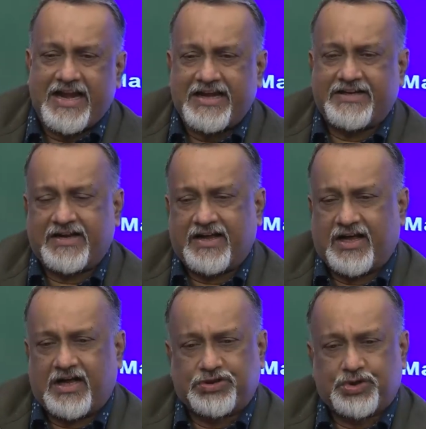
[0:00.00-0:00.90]
it
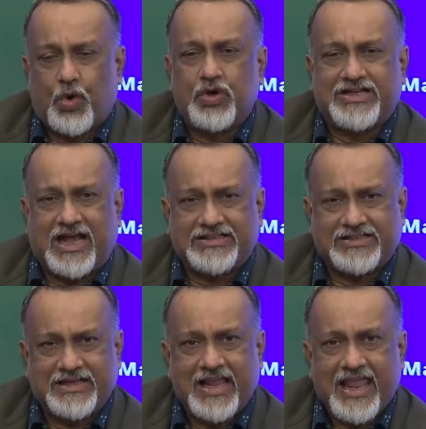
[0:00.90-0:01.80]
shows
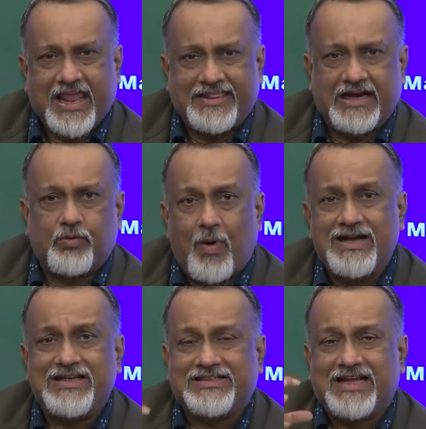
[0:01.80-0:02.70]
us that what
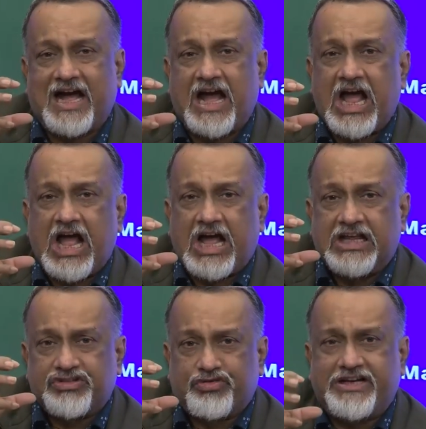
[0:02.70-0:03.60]
is the
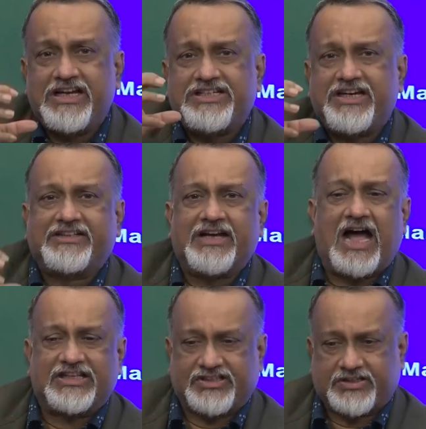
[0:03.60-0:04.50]
strategic
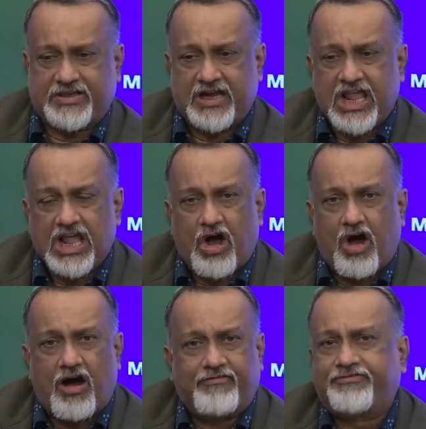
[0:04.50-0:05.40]
task
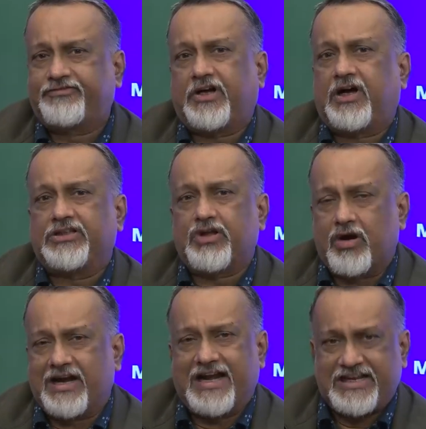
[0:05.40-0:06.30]
of the
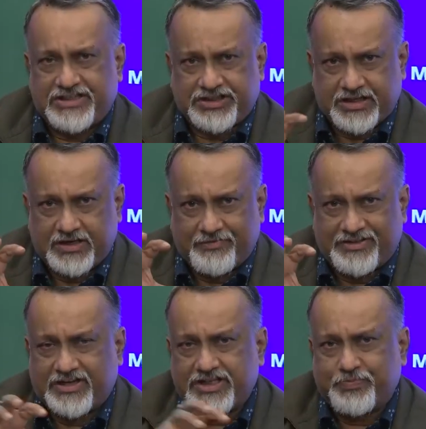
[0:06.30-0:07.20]
organization with
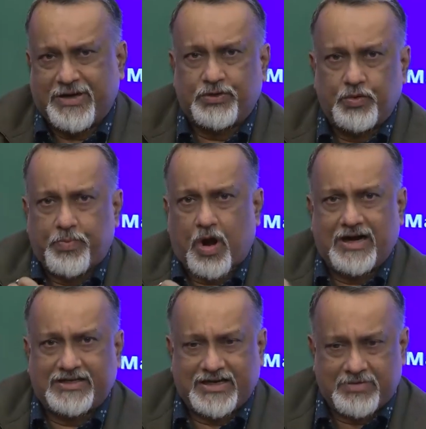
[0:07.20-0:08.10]
respect to
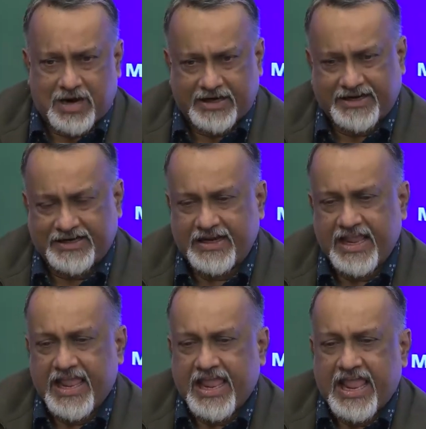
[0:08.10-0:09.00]
product and market.
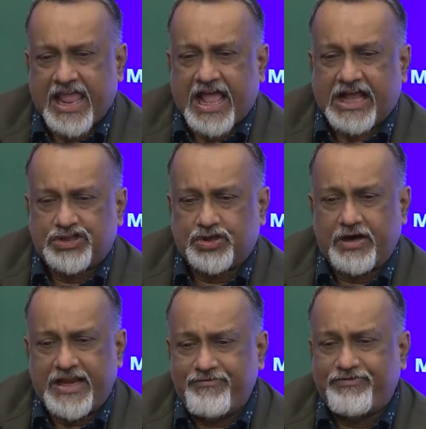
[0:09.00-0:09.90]
So
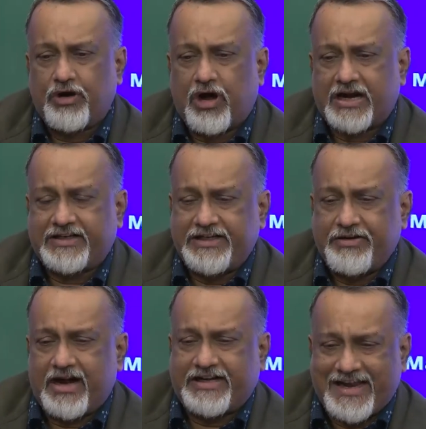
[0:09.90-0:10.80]
if you are
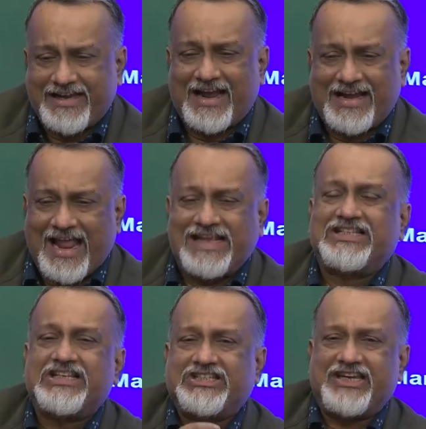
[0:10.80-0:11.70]
taking an
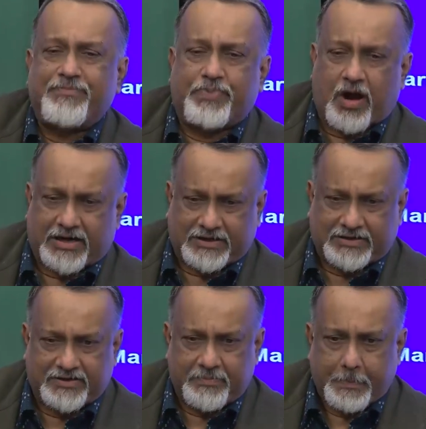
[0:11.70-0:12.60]
existing
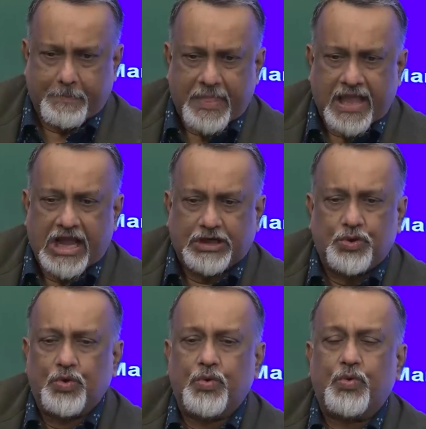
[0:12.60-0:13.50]
product
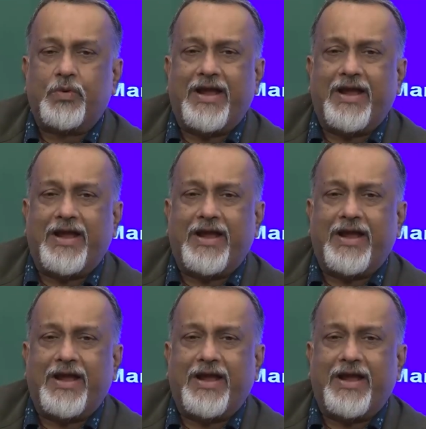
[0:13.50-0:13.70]
to